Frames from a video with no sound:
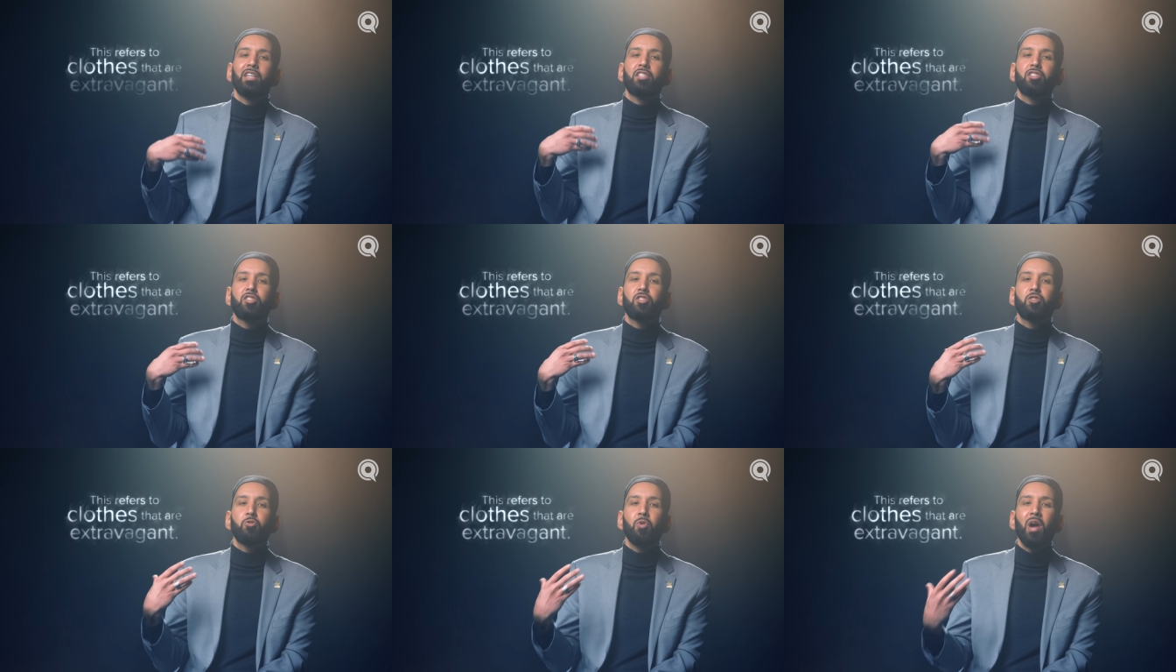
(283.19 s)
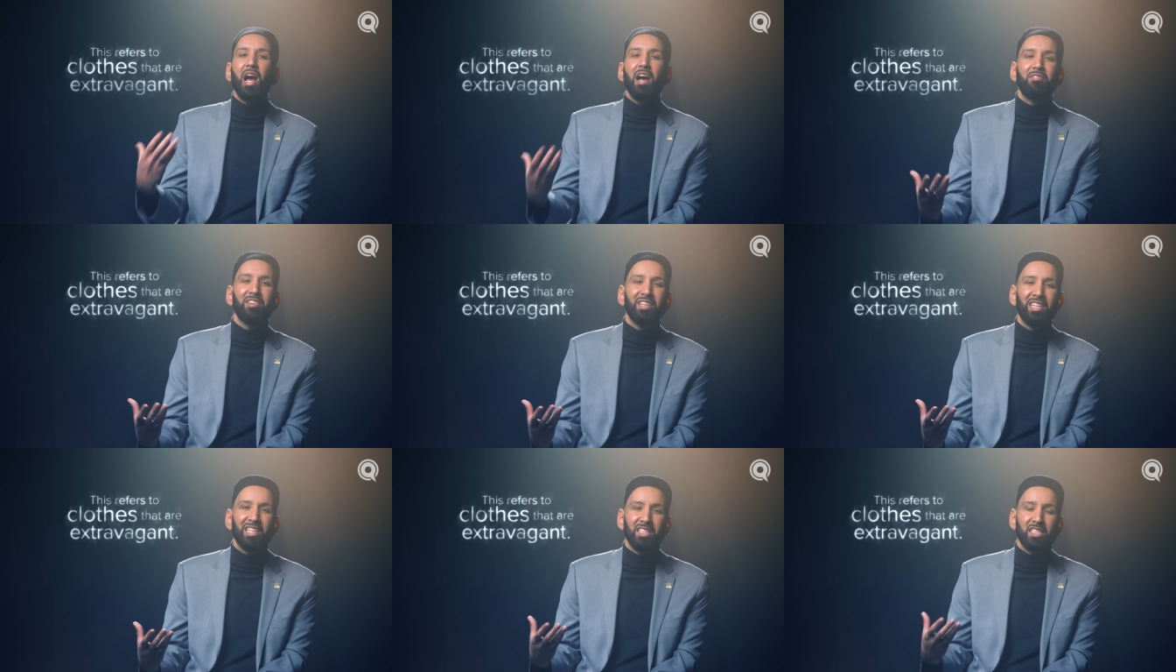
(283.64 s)

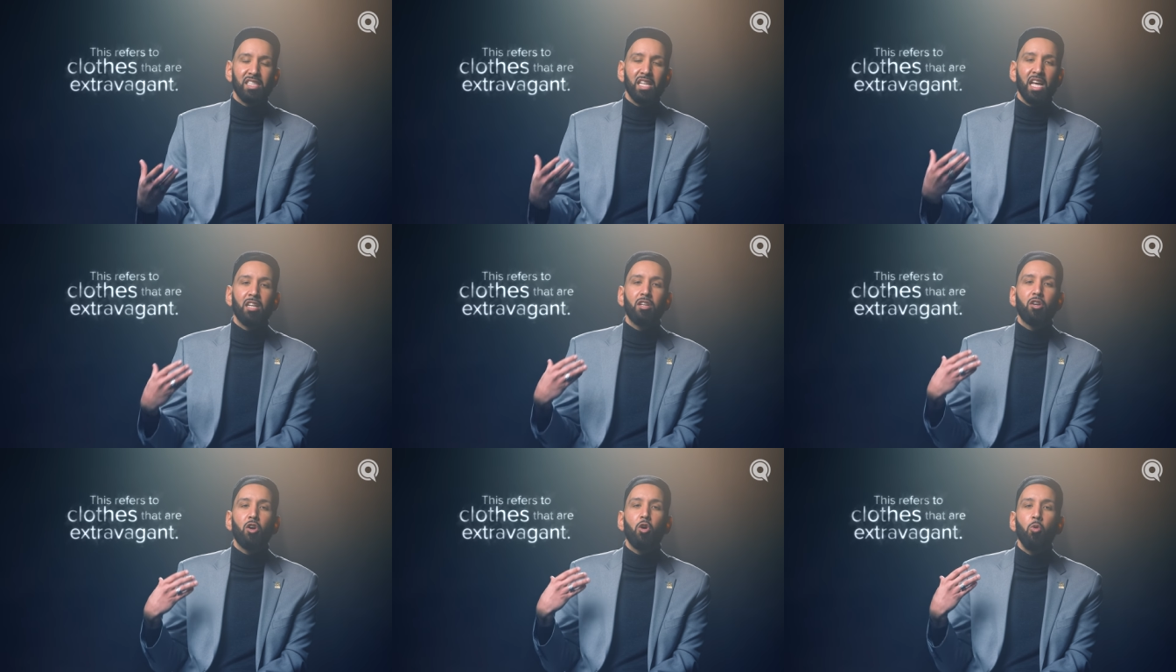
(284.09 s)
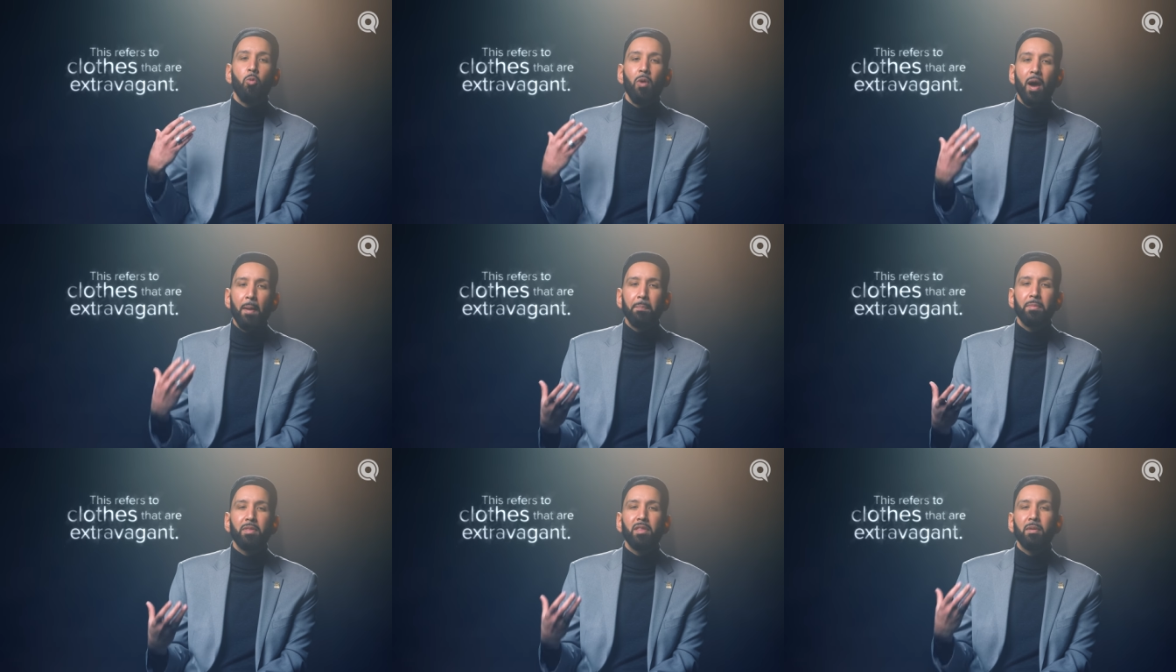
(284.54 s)
extravagant and
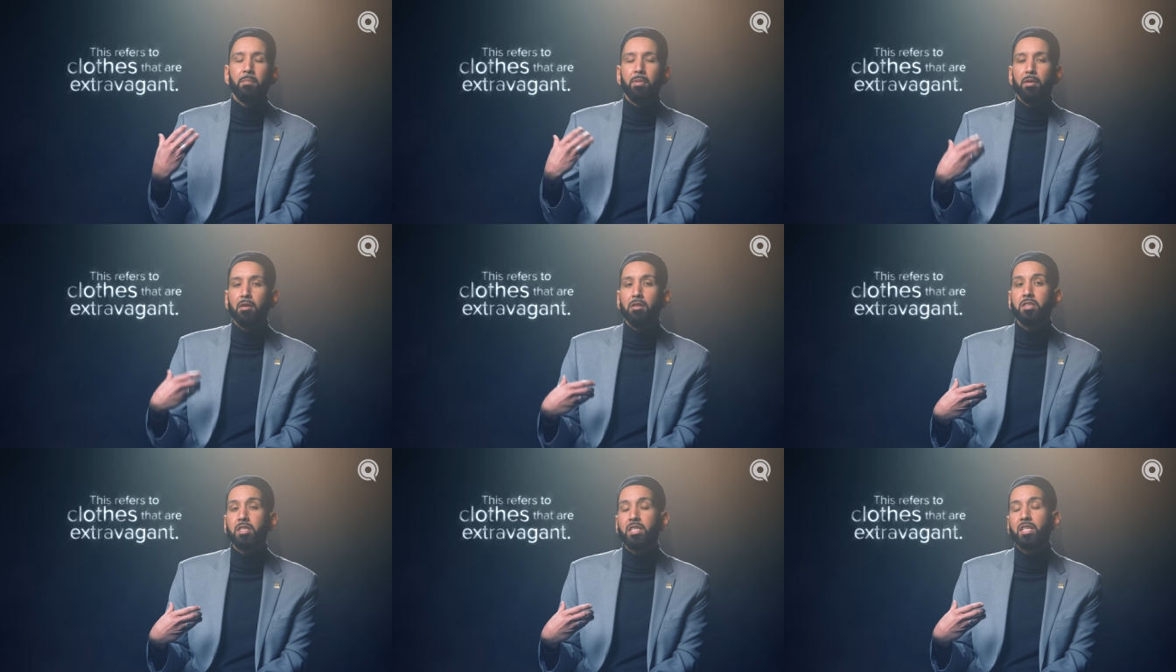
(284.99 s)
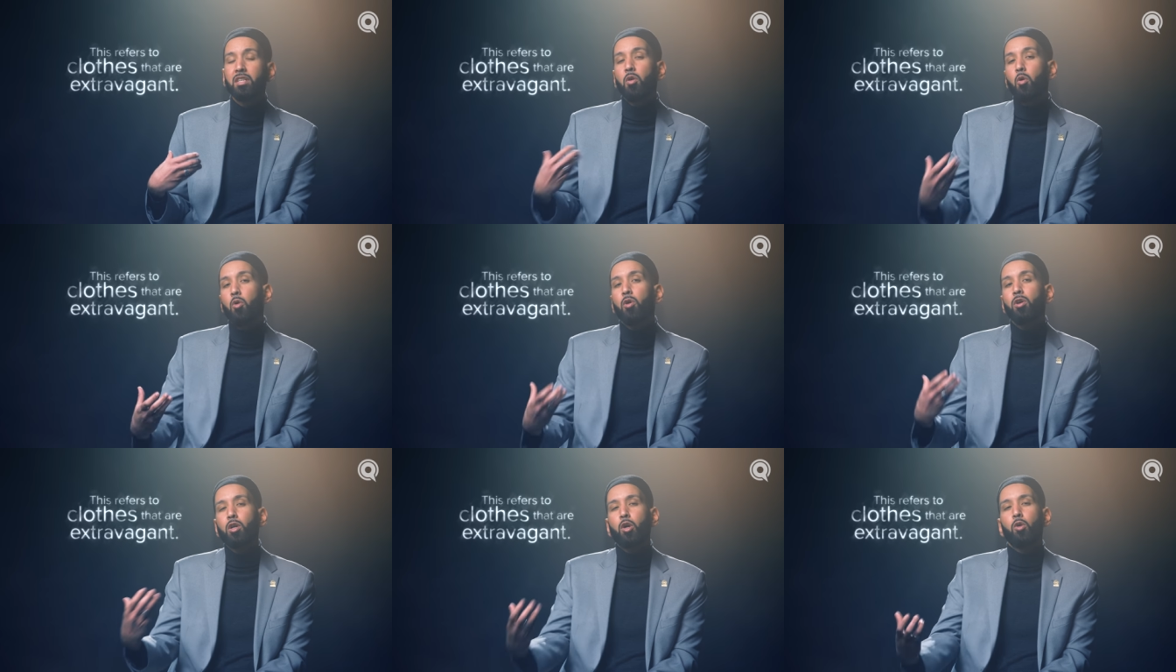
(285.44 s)
corrupt the person
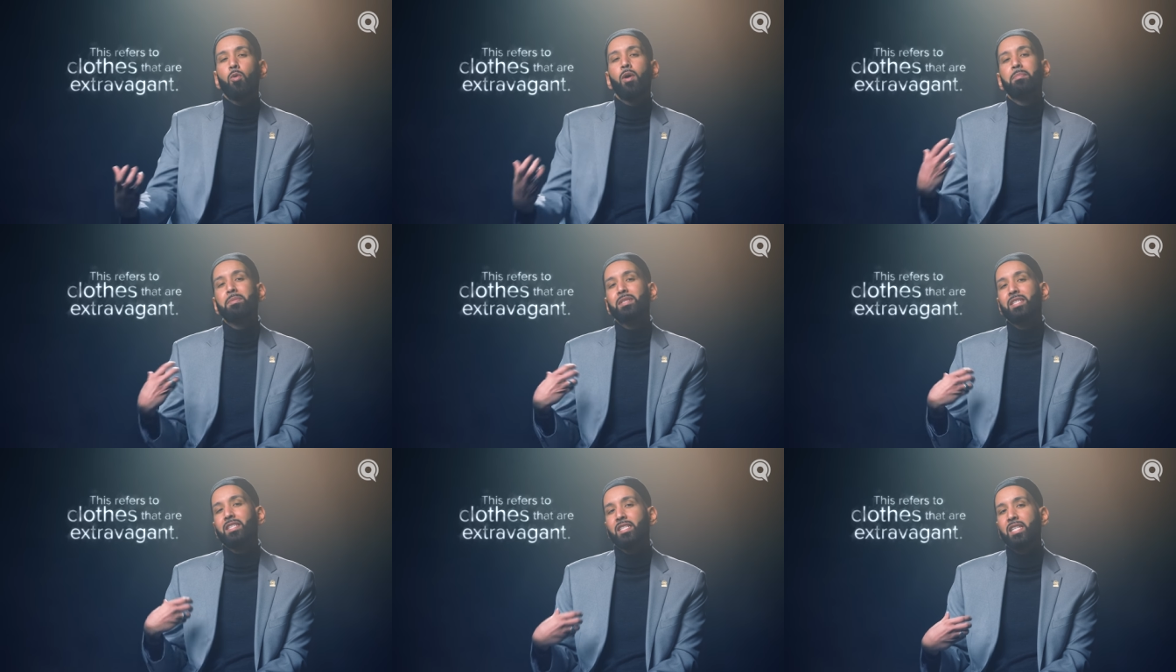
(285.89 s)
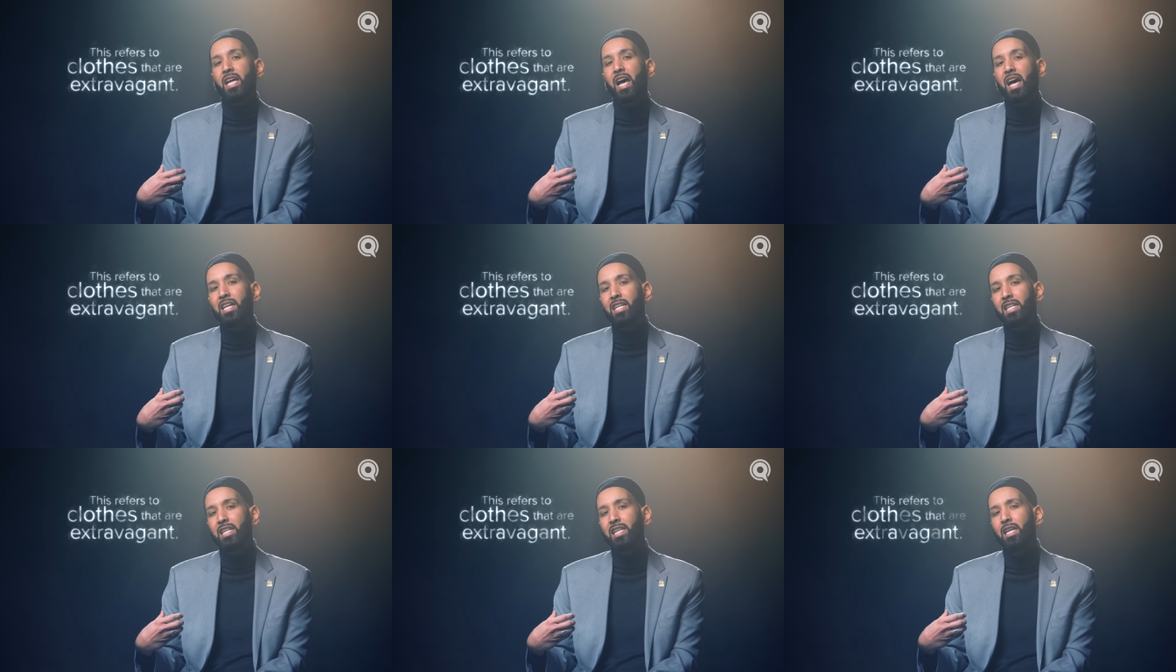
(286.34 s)
or corrupt
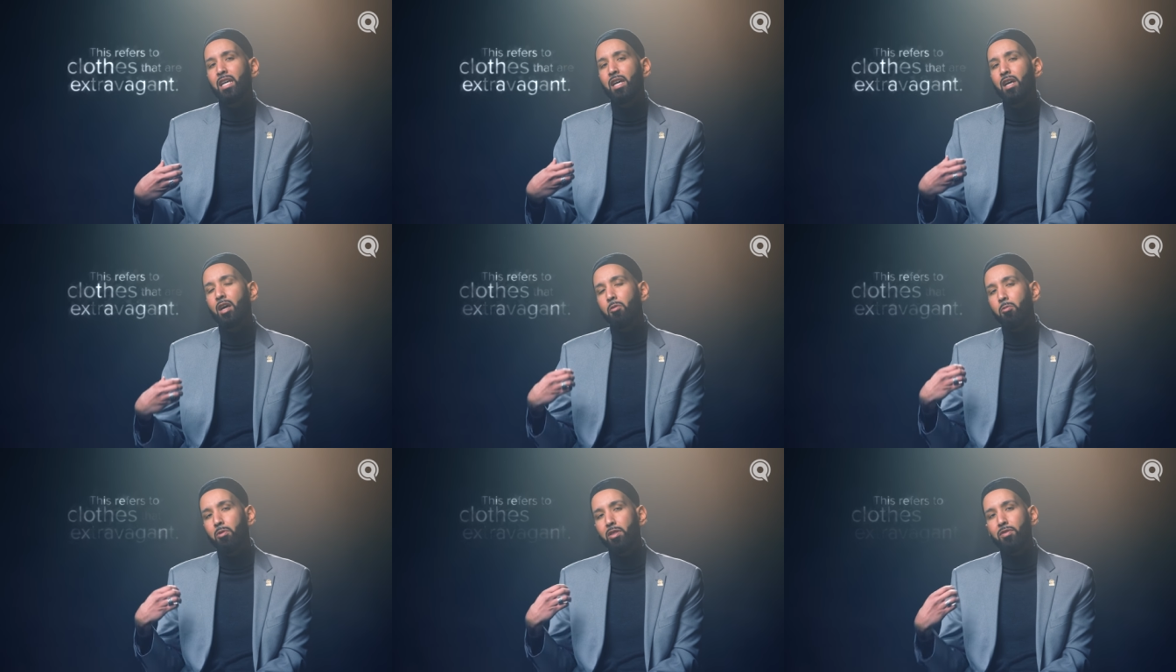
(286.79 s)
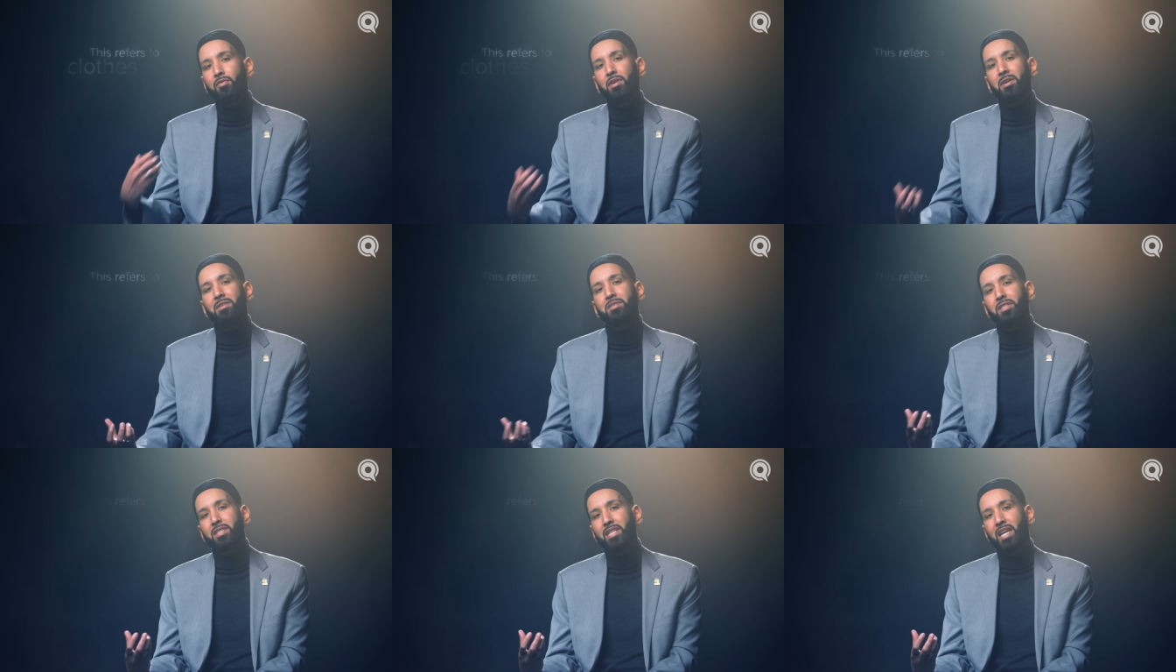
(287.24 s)
society with
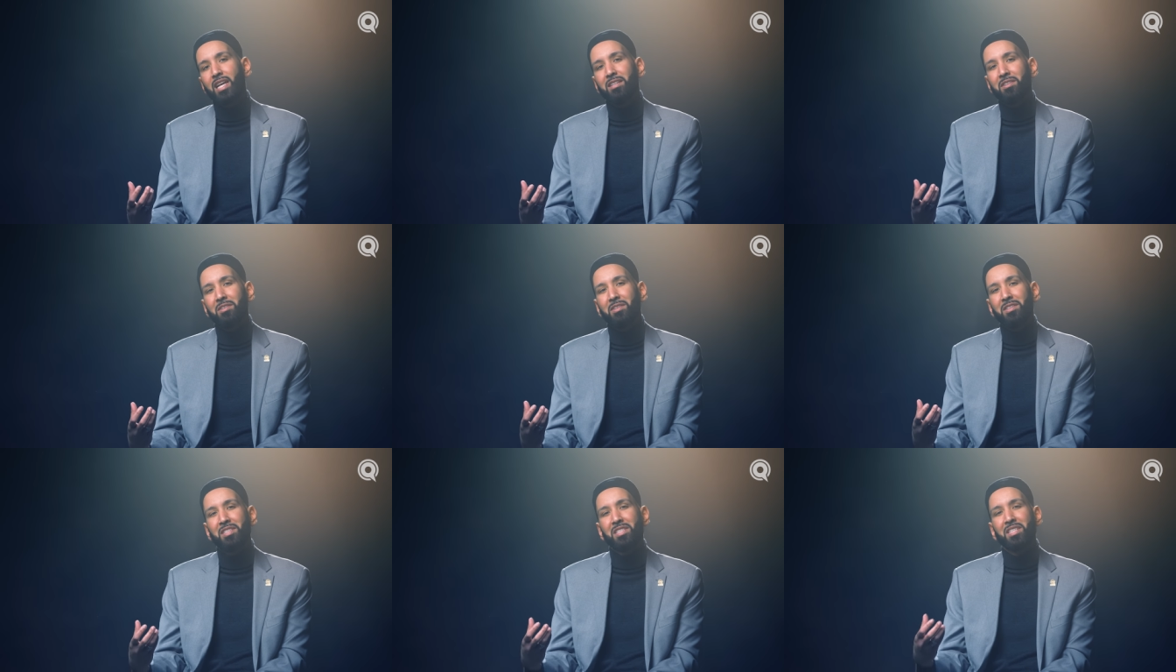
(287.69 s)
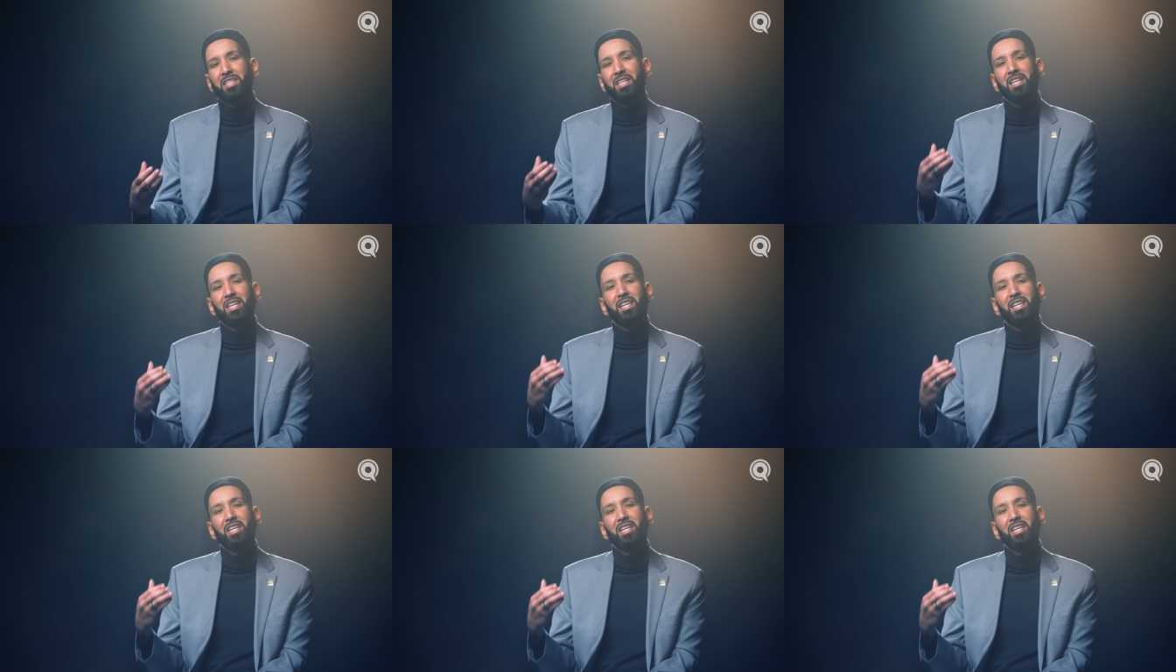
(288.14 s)
false standards.